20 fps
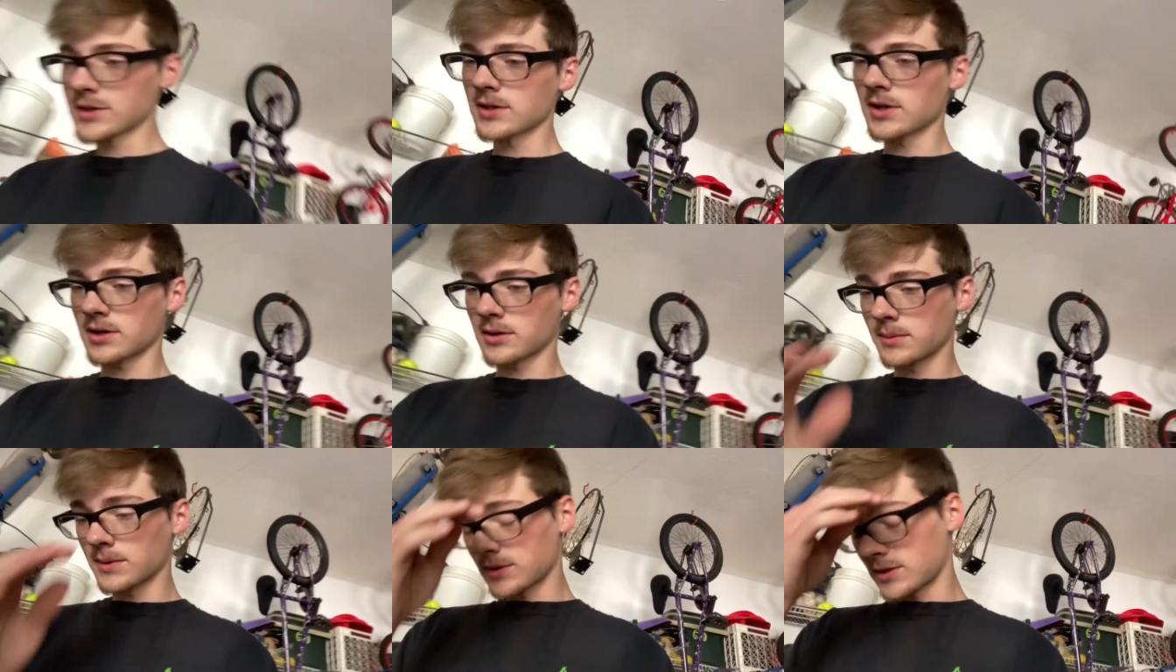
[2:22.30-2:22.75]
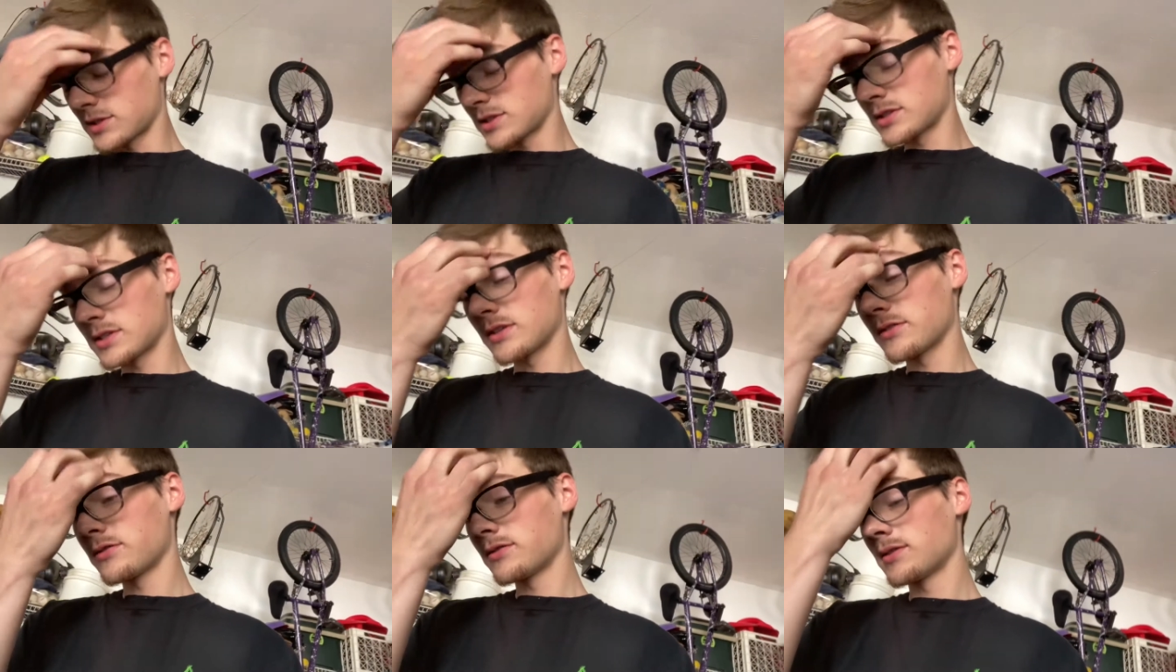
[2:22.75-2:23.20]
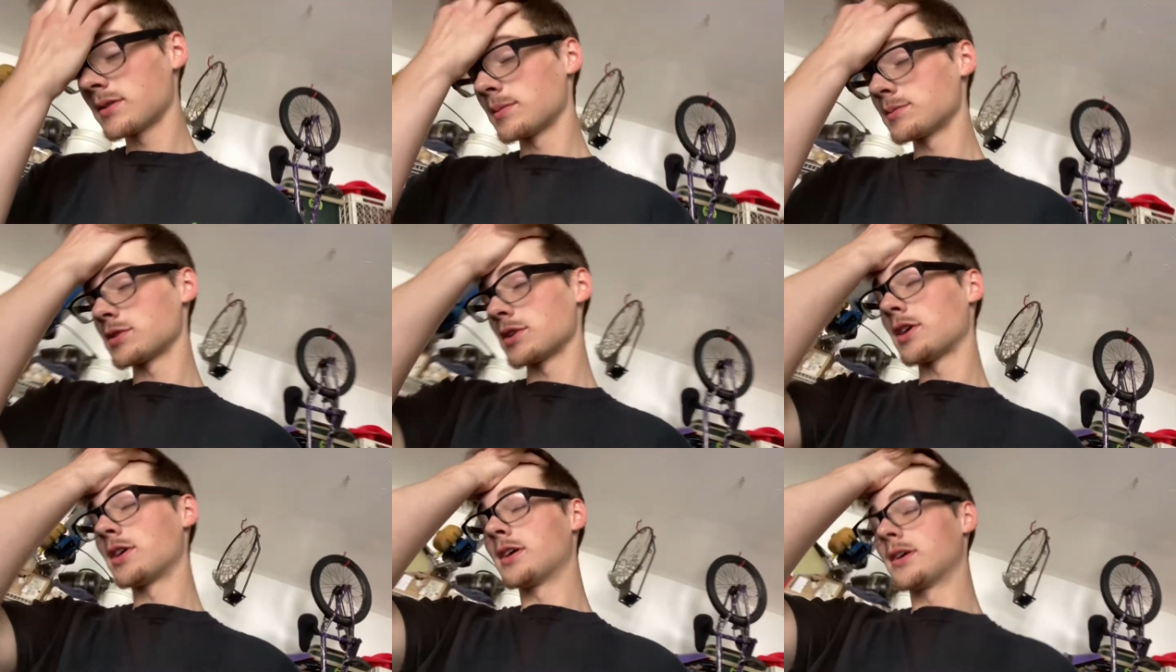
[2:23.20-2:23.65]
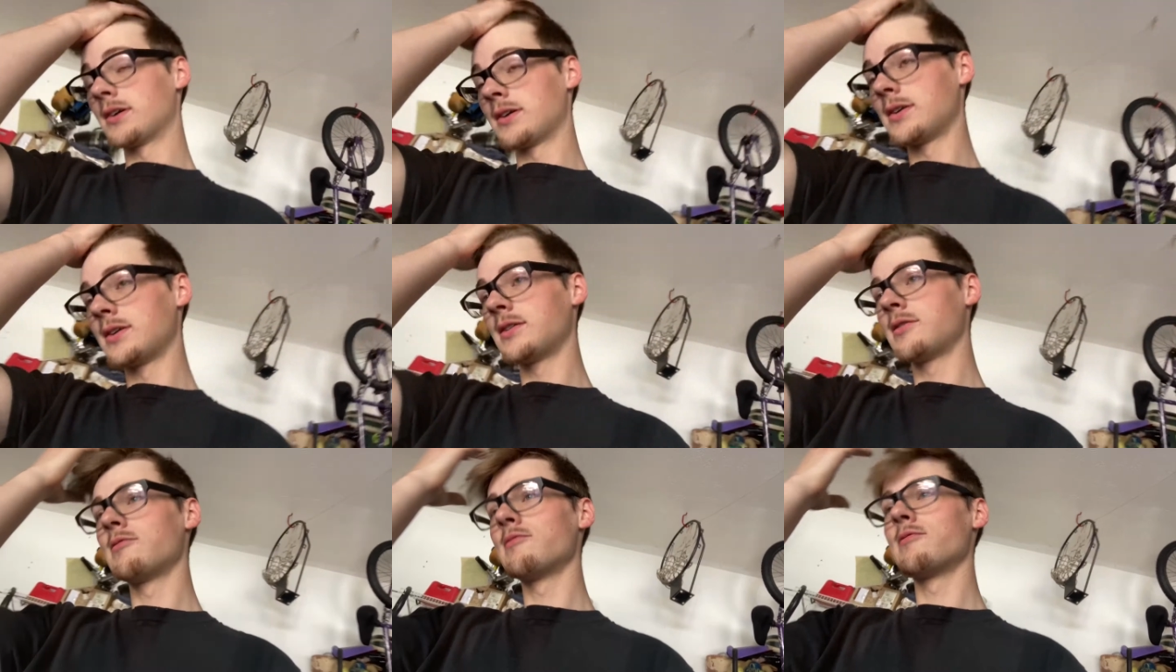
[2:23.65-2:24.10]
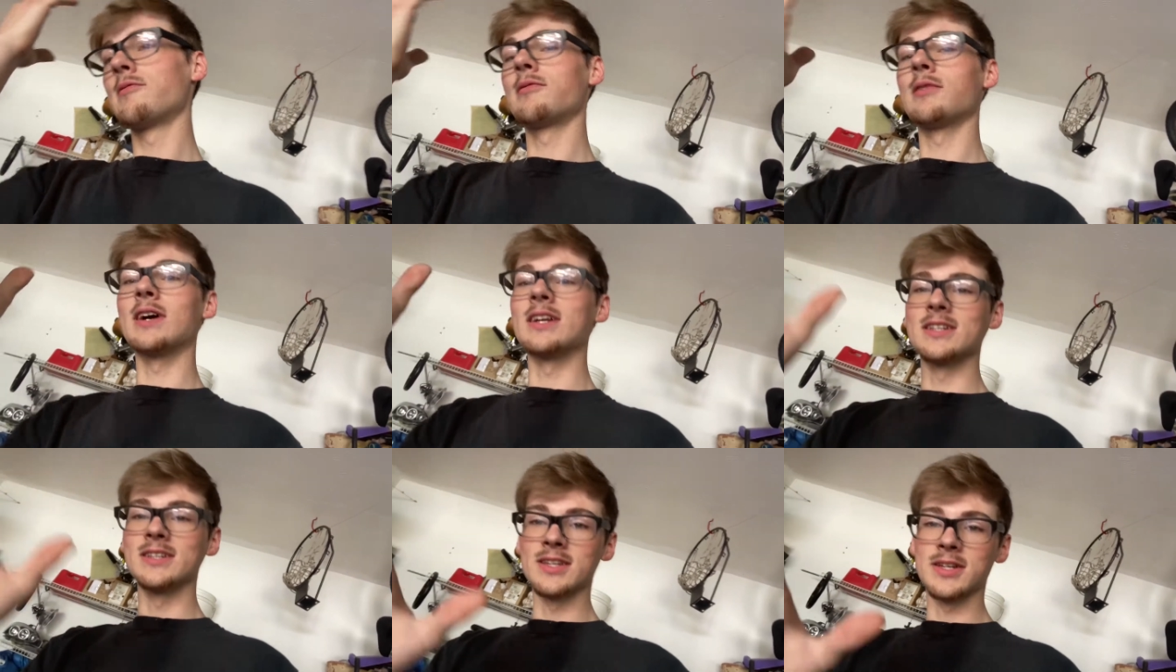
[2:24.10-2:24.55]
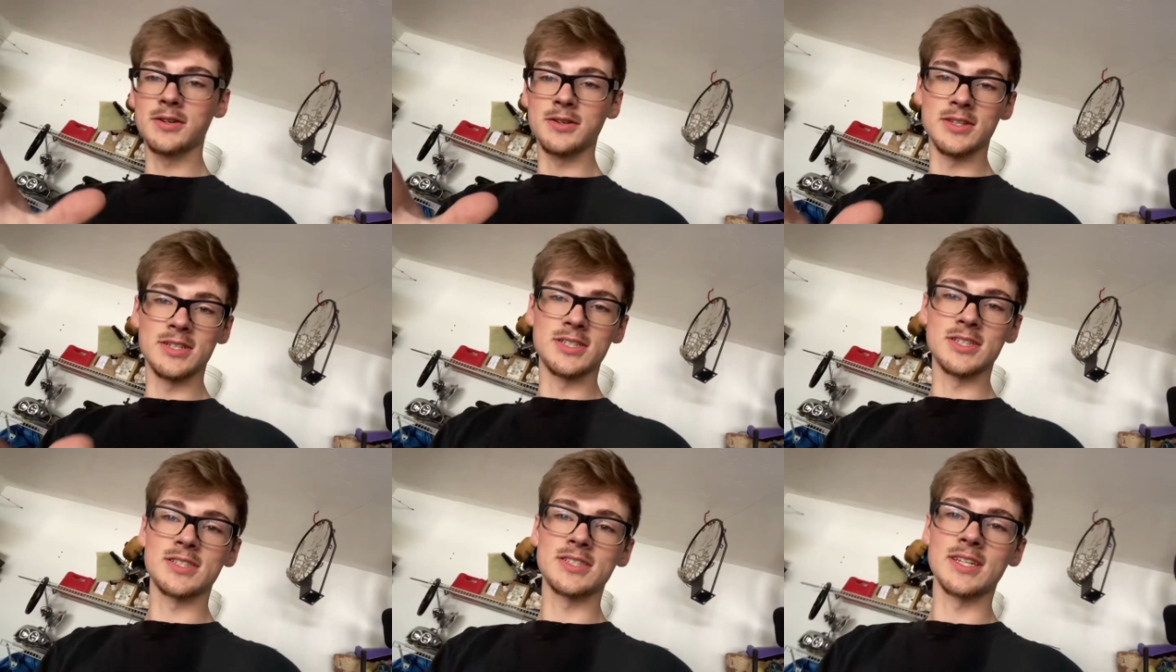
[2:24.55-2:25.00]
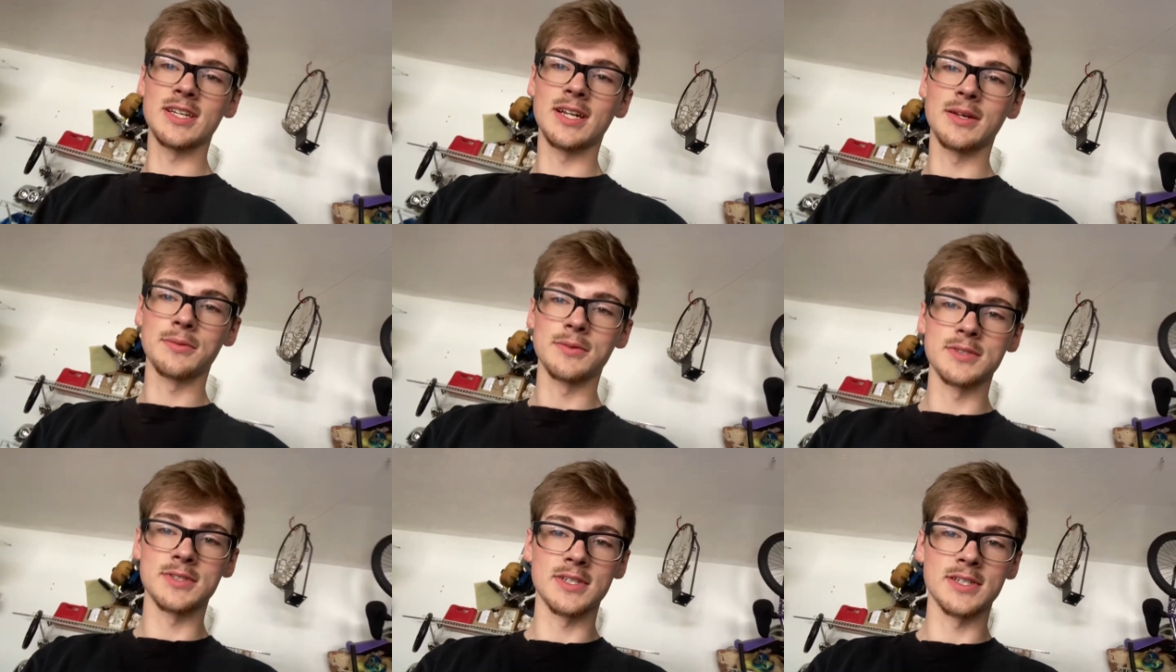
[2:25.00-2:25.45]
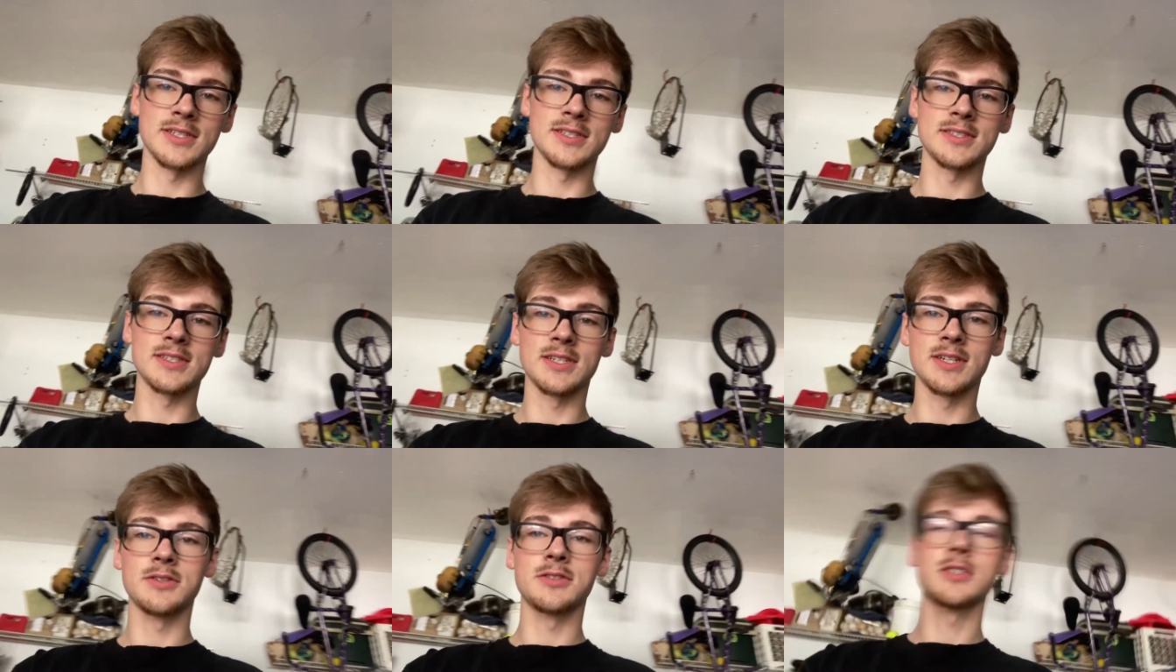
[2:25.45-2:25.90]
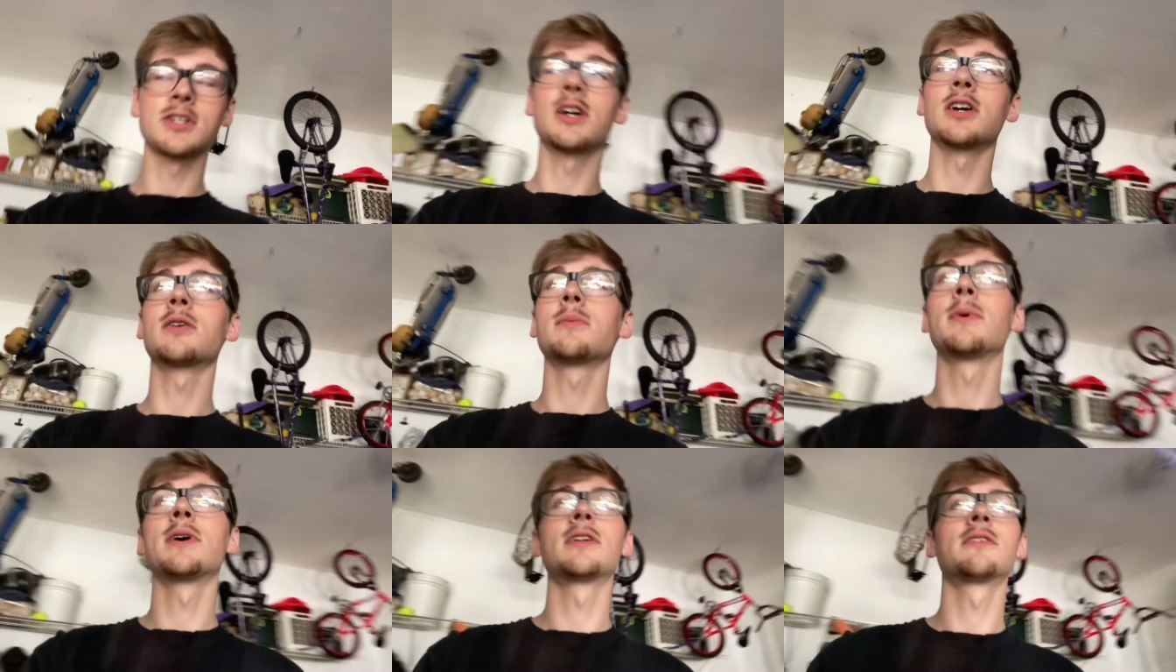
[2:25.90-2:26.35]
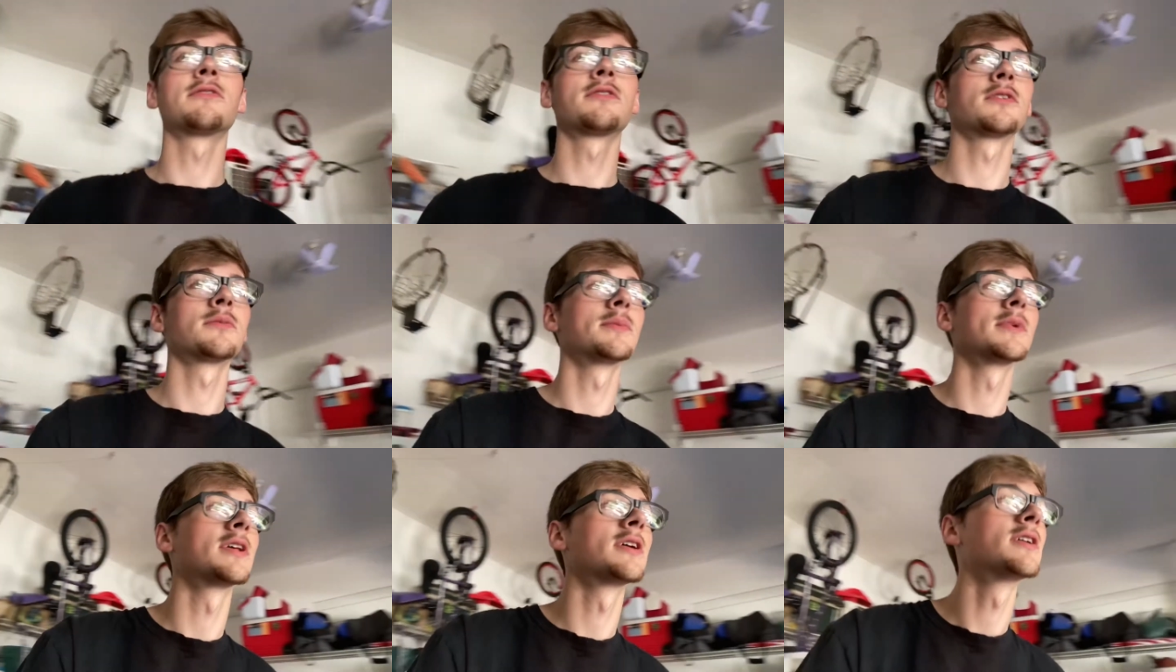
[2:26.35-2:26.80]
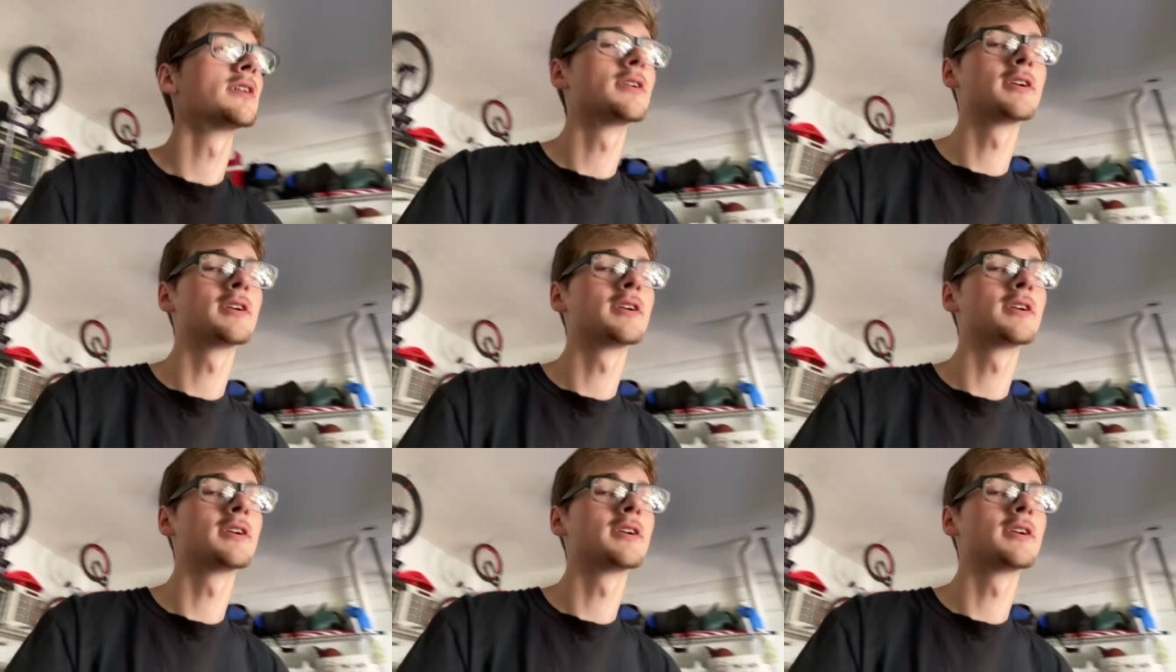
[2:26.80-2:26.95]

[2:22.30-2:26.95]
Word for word: talking about this stuff. I'm sorry. I literally just said I wasn't going to sit here and talk about it for a minute.